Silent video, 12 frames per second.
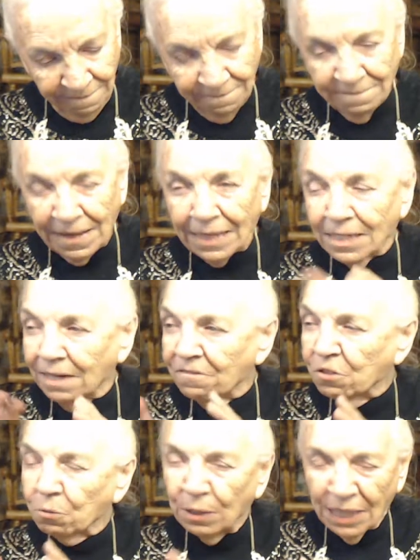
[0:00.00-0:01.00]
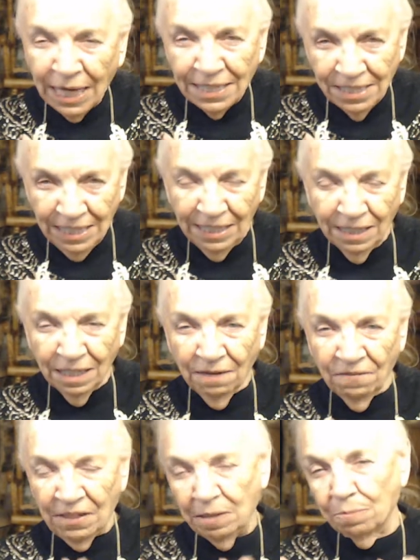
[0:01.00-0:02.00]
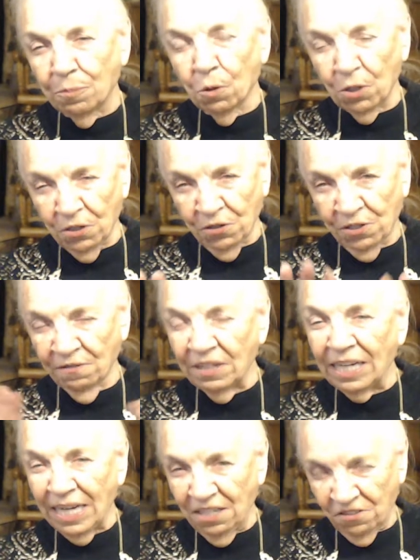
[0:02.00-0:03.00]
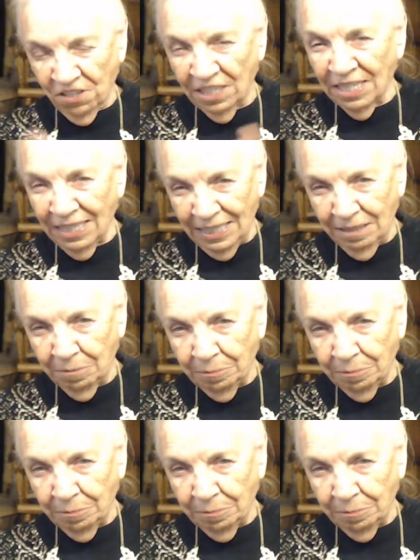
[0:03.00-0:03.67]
that gives you an idea of the importance of the gates at night